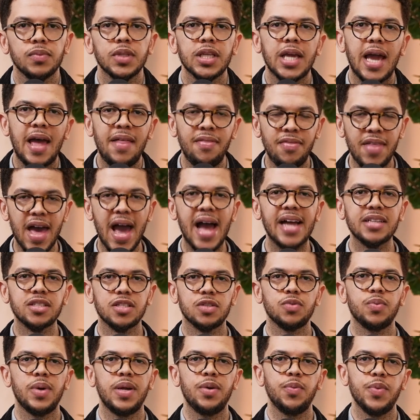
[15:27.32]
And
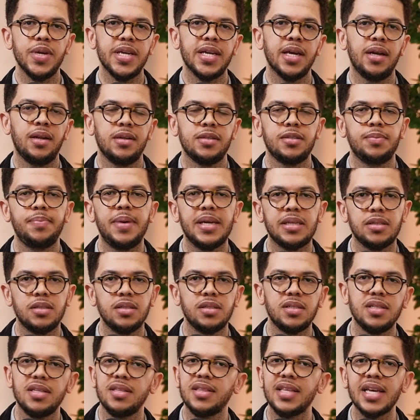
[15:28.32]
that's when we can expect to
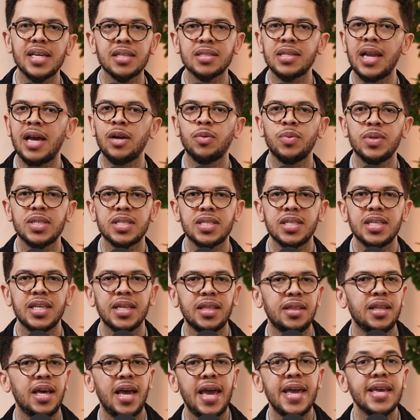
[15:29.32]
see things like we see
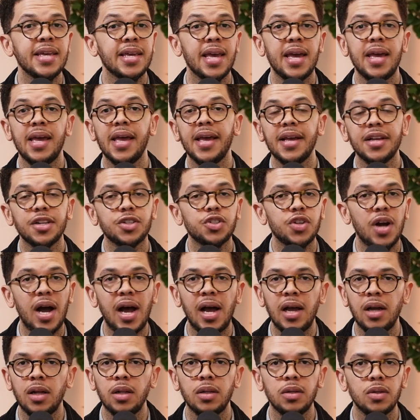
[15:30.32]
in the AKA
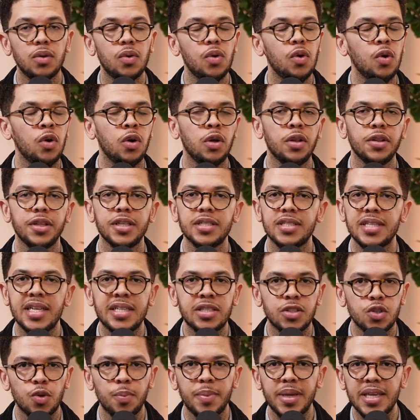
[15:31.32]
trial or the
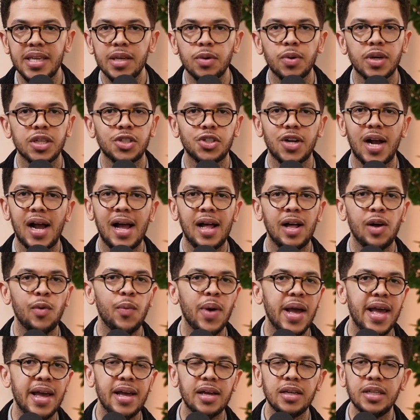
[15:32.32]
Senzo Meyiwa trial,
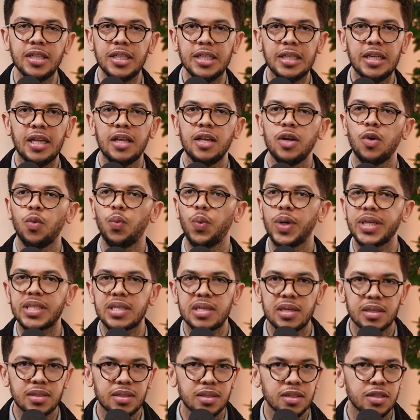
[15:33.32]
where
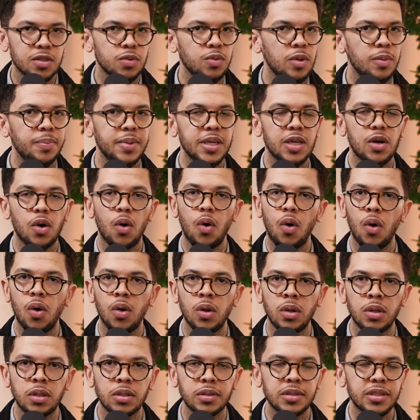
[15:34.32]
witnesses will be
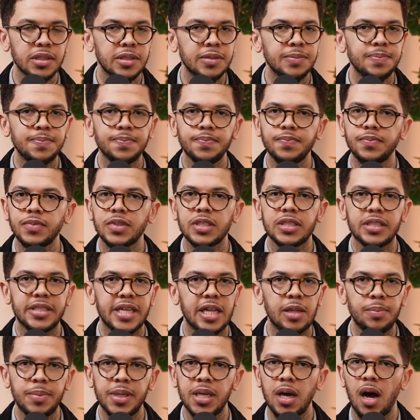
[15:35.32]
called,
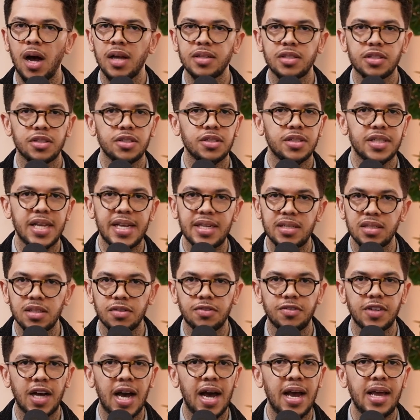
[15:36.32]
they'll be asked to
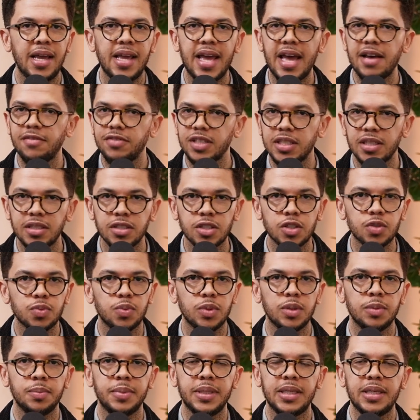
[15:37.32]
testify, evidence
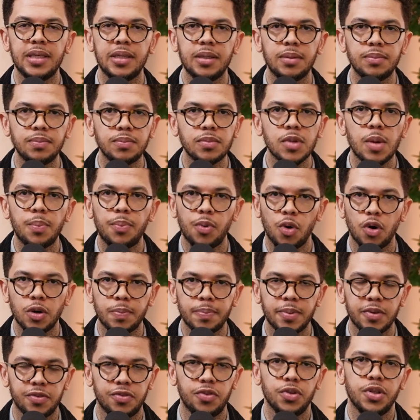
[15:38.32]
will be brought
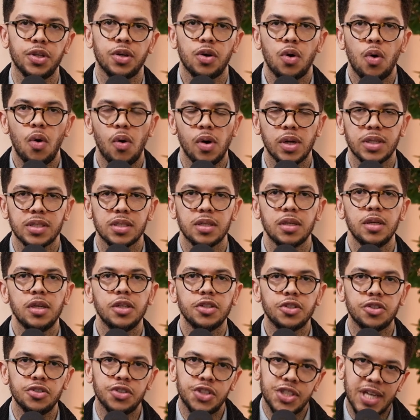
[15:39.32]
before the court
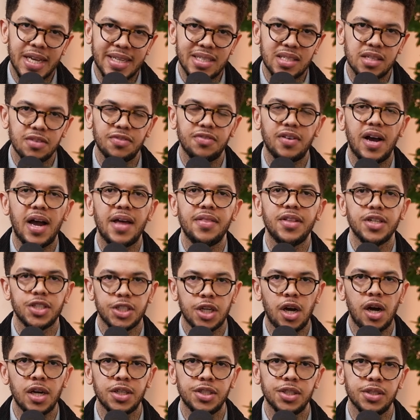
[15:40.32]
to justify the
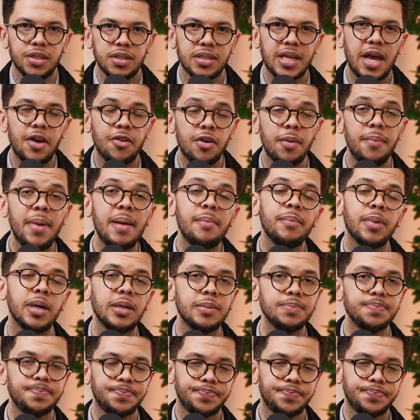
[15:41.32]
charges. And remember,